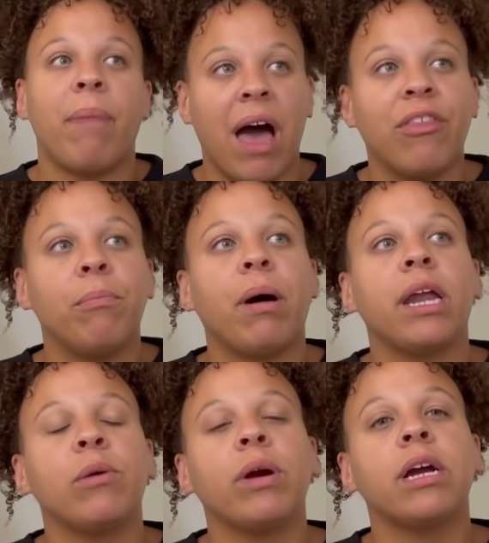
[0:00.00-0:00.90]
Bath and
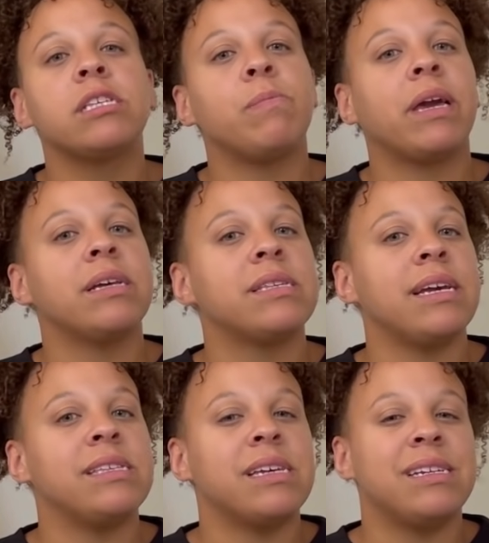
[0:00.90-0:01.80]
Body Works because
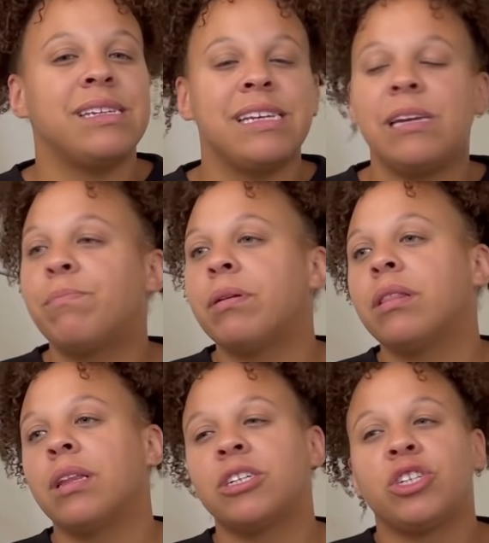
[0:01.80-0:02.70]
it's a deep,
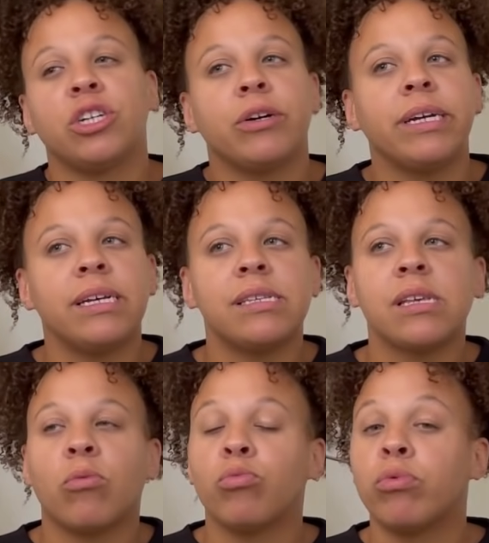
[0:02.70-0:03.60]
luxurious,